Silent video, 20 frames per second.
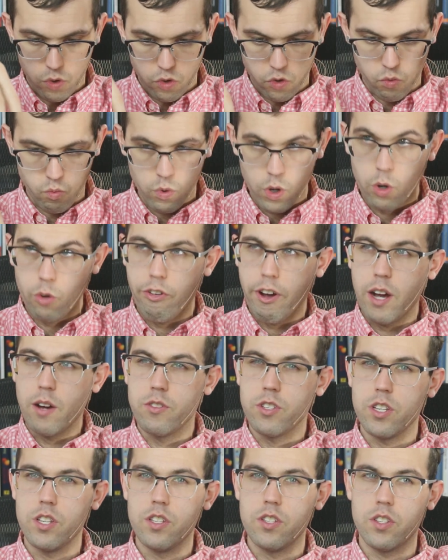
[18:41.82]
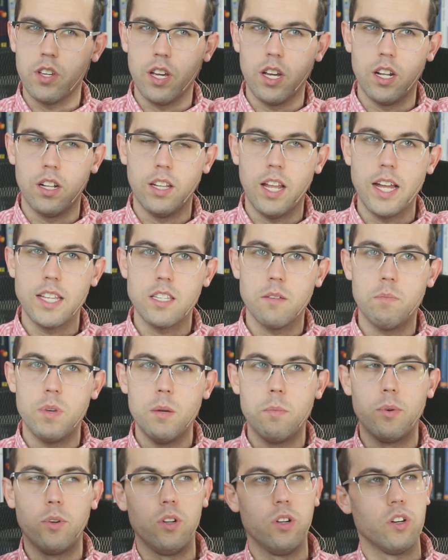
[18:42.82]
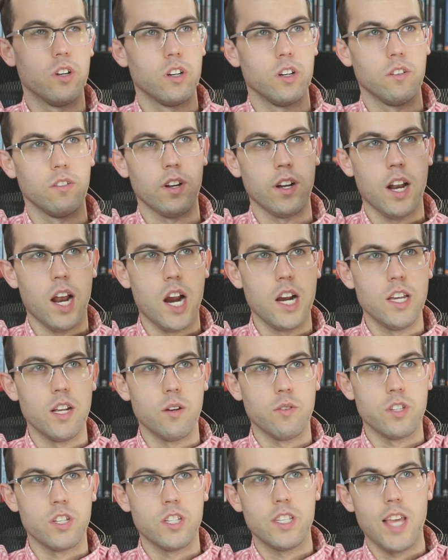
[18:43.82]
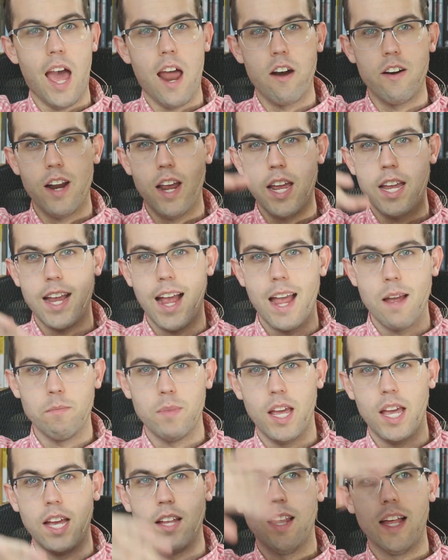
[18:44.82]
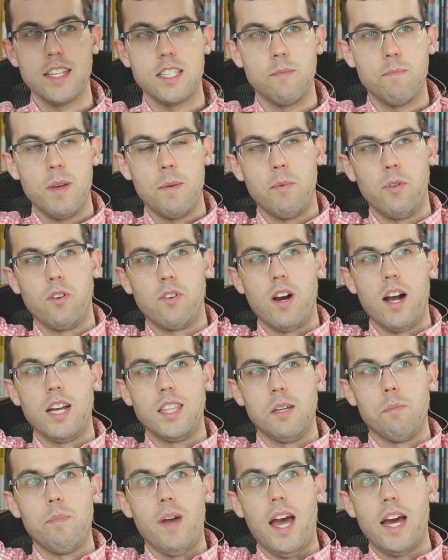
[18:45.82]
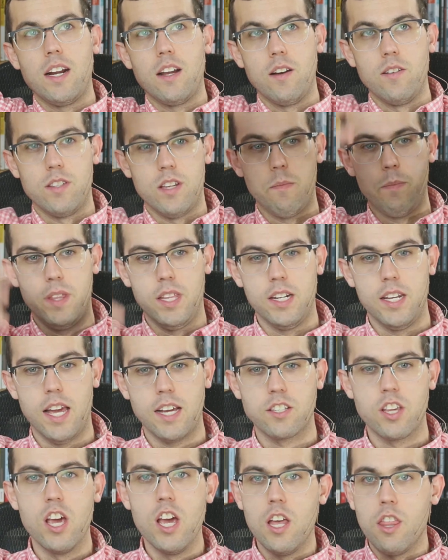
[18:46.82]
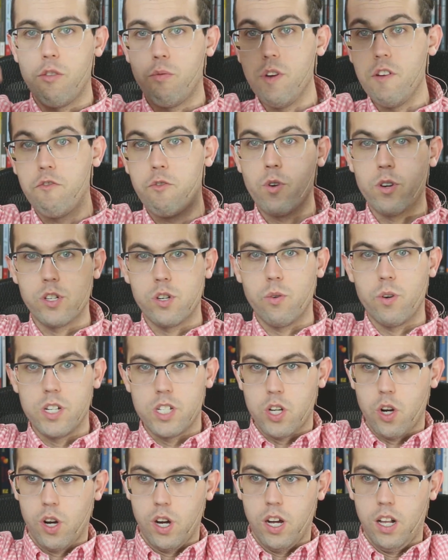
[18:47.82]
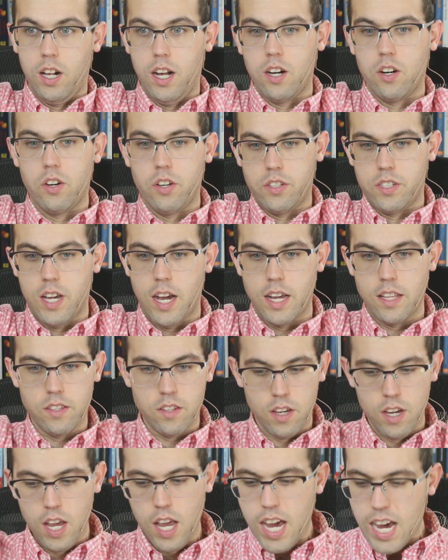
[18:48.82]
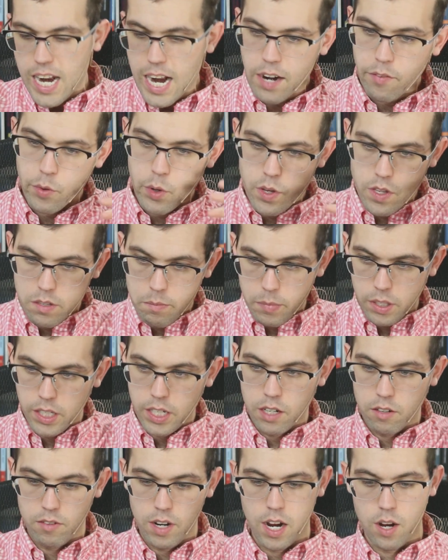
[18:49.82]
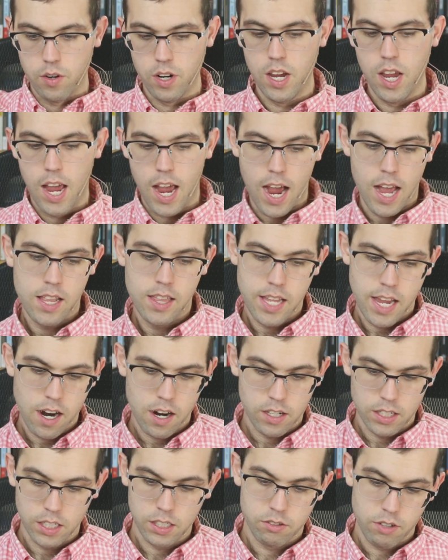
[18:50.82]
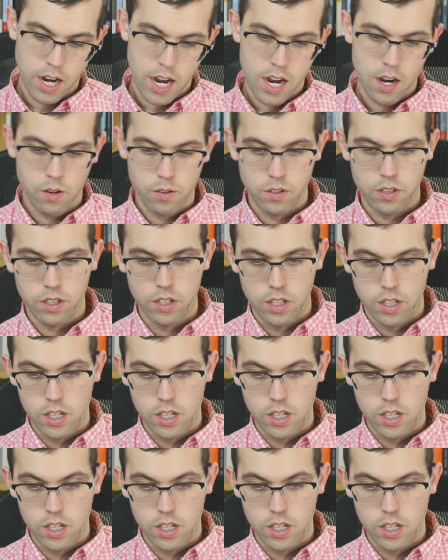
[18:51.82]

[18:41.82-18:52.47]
a row of houses, and lots of people are, it's a Saturday game day, lots of people are on the patios, up at the decks, 3-4 stories tall on all sides, and everyone's milling around, and there on the ground